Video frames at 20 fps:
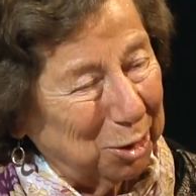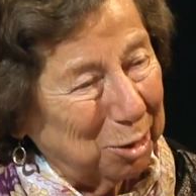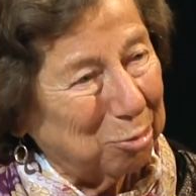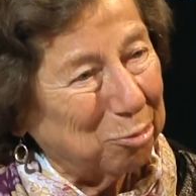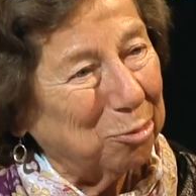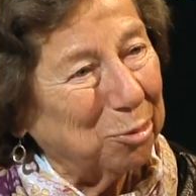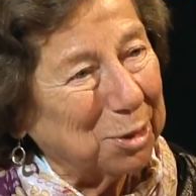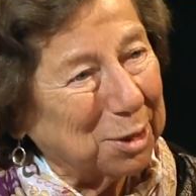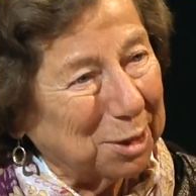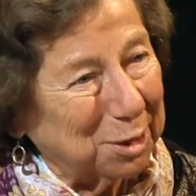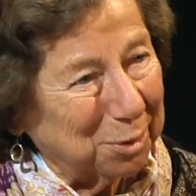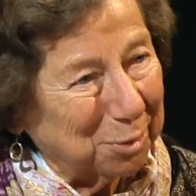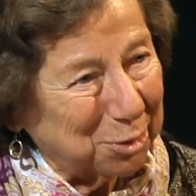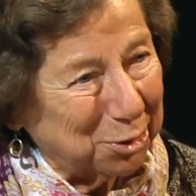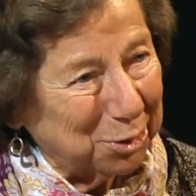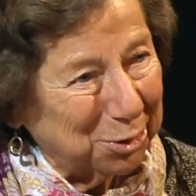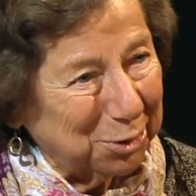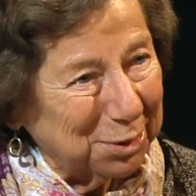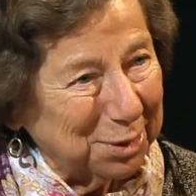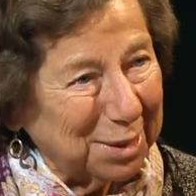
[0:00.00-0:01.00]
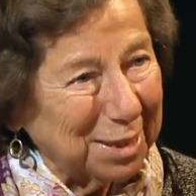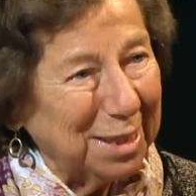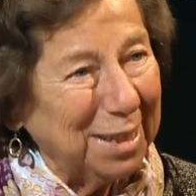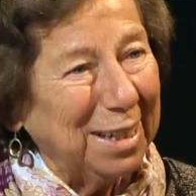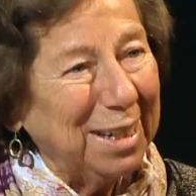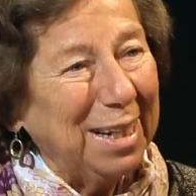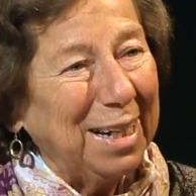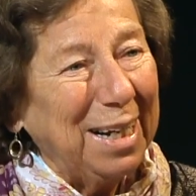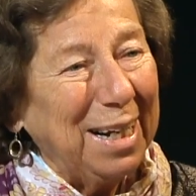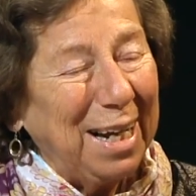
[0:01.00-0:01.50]
Across Cultures.
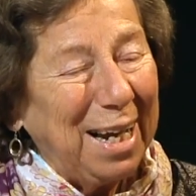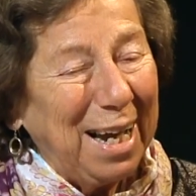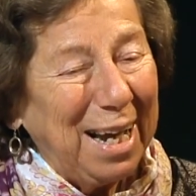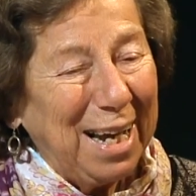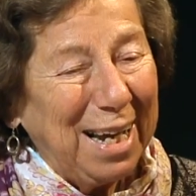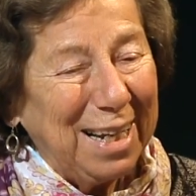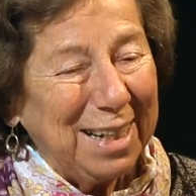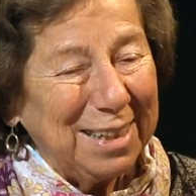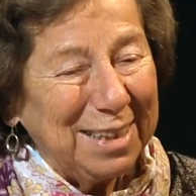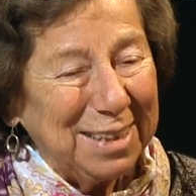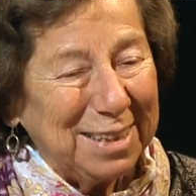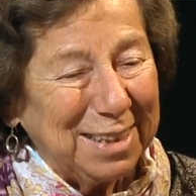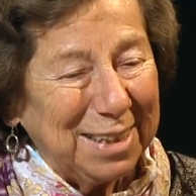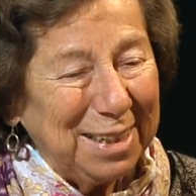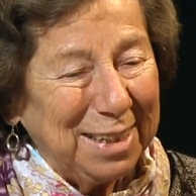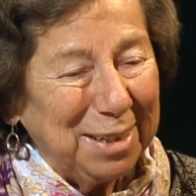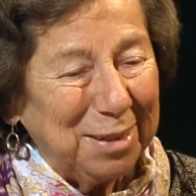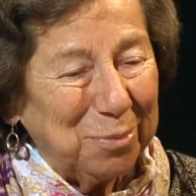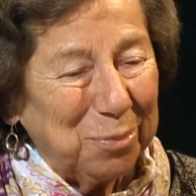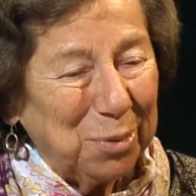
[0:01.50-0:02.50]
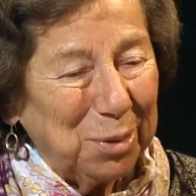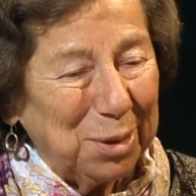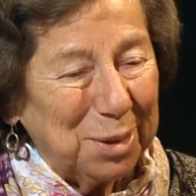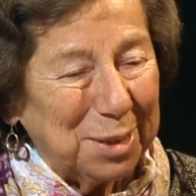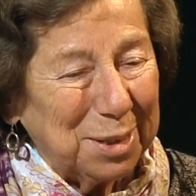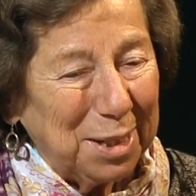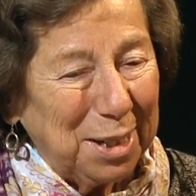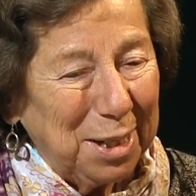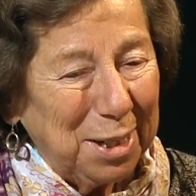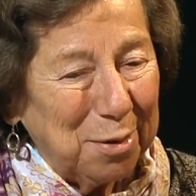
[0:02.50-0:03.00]
Oh. And it
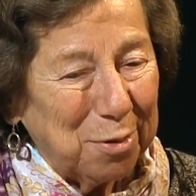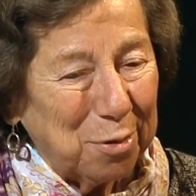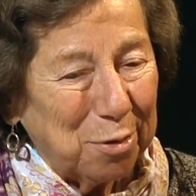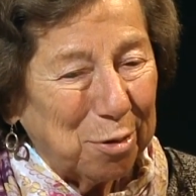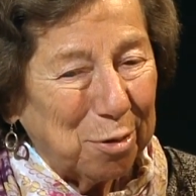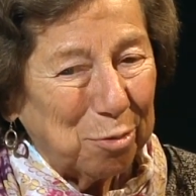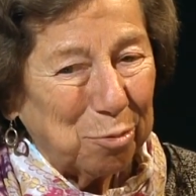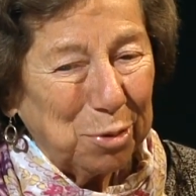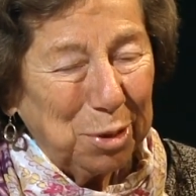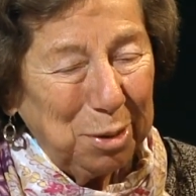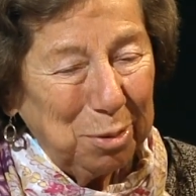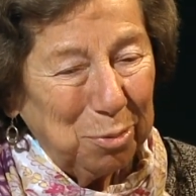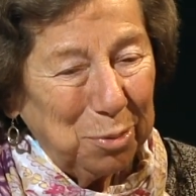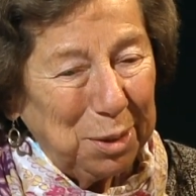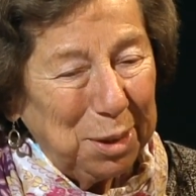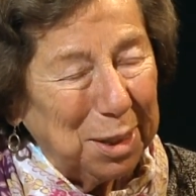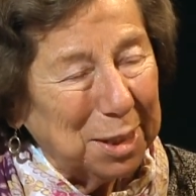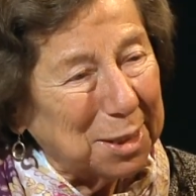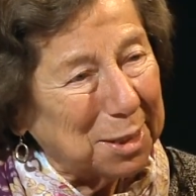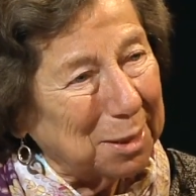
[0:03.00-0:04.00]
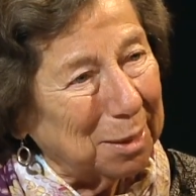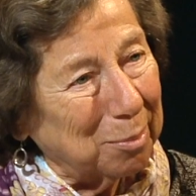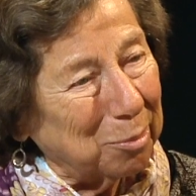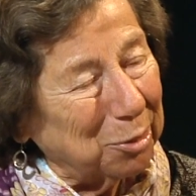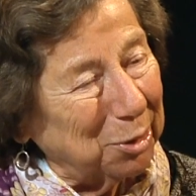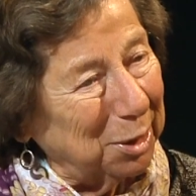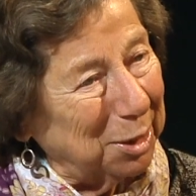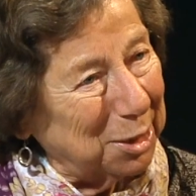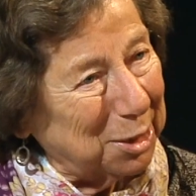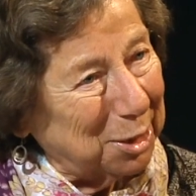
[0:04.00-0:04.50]
was a three week
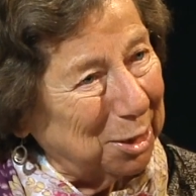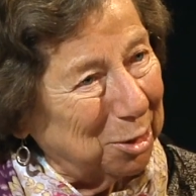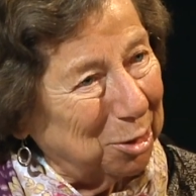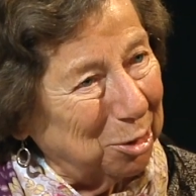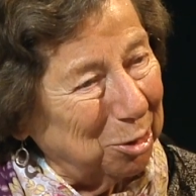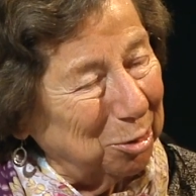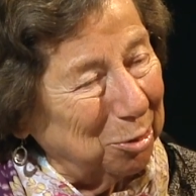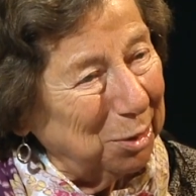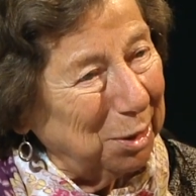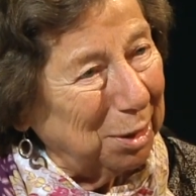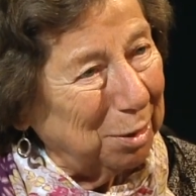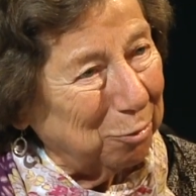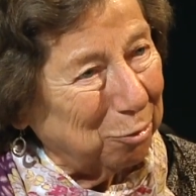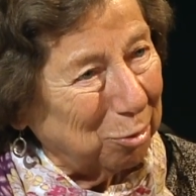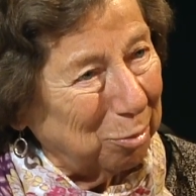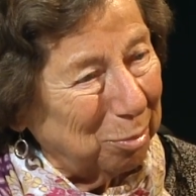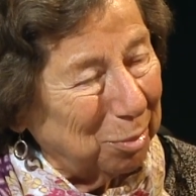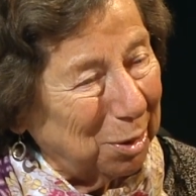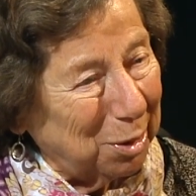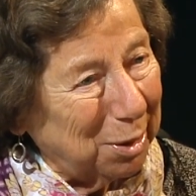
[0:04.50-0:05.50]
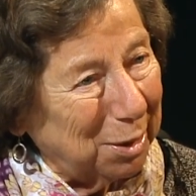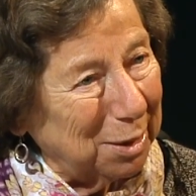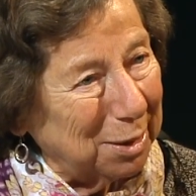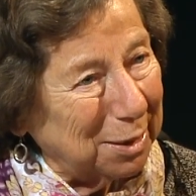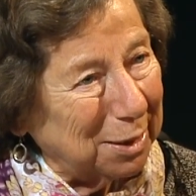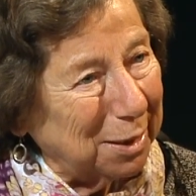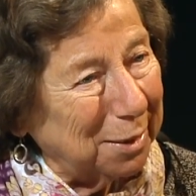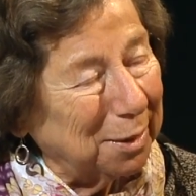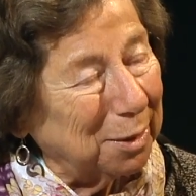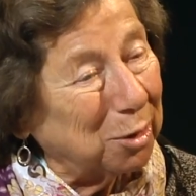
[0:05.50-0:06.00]
summer institute in
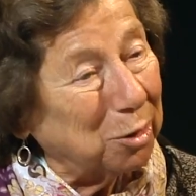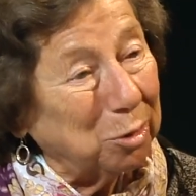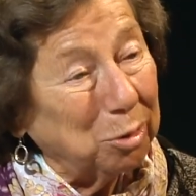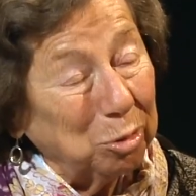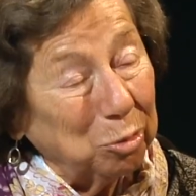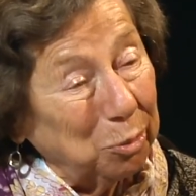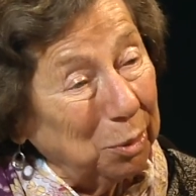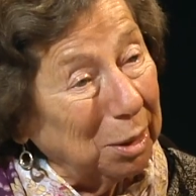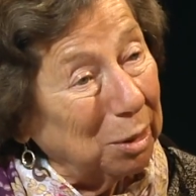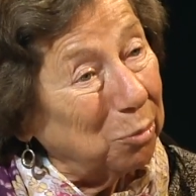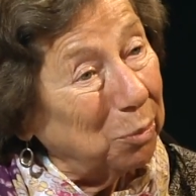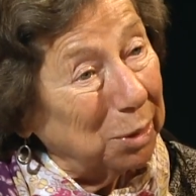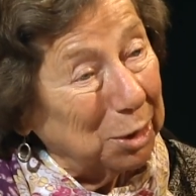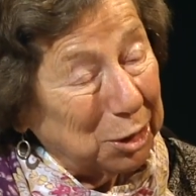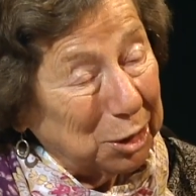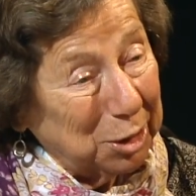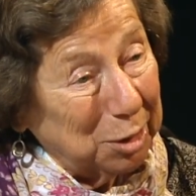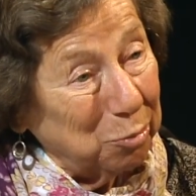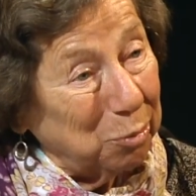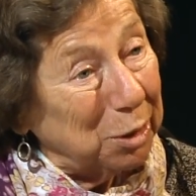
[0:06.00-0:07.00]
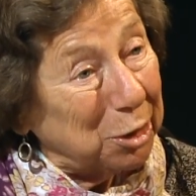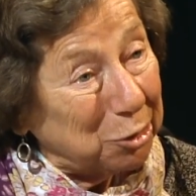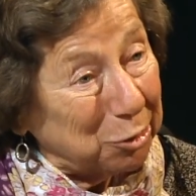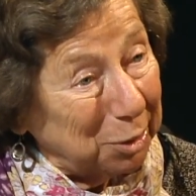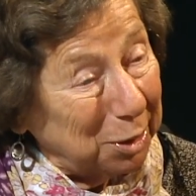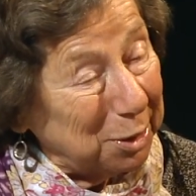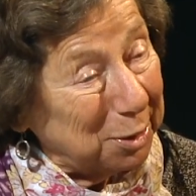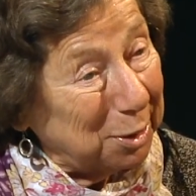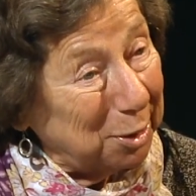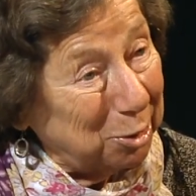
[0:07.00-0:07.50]
Vermont and a two week winter
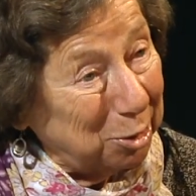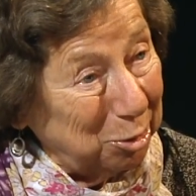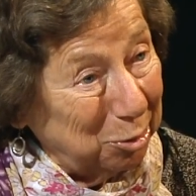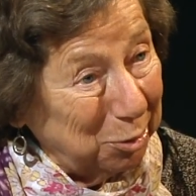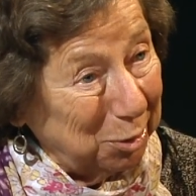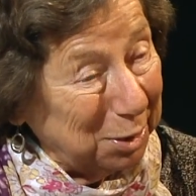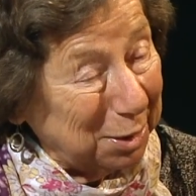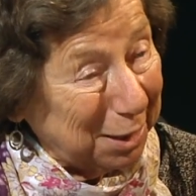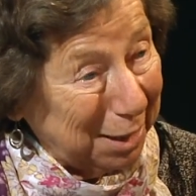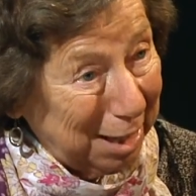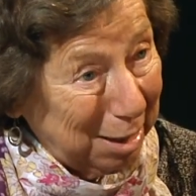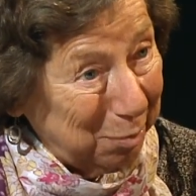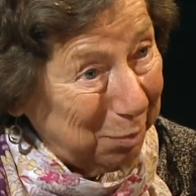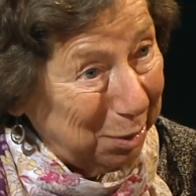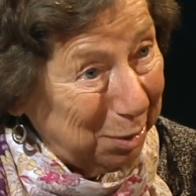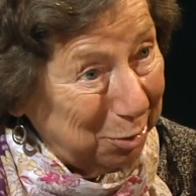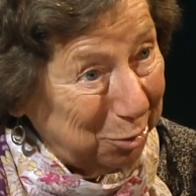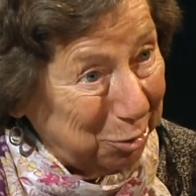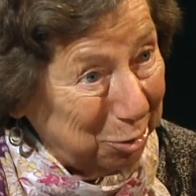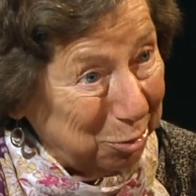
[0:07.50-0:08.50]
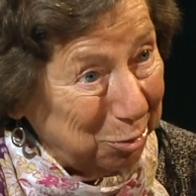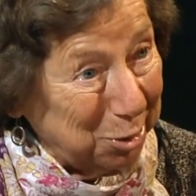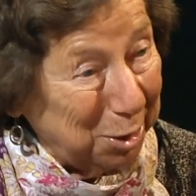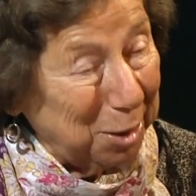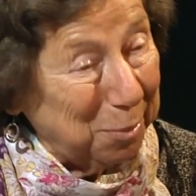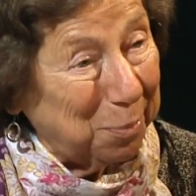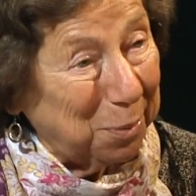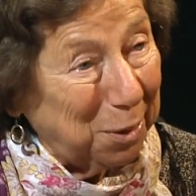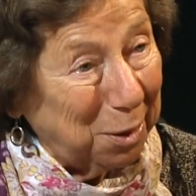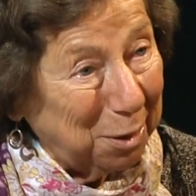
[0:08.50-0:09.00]
institute in Kathmandu,
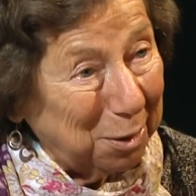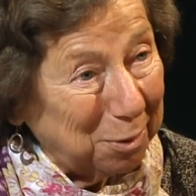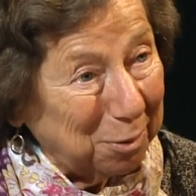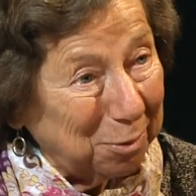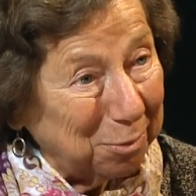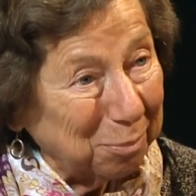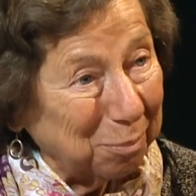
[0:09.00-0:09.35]
Nepal.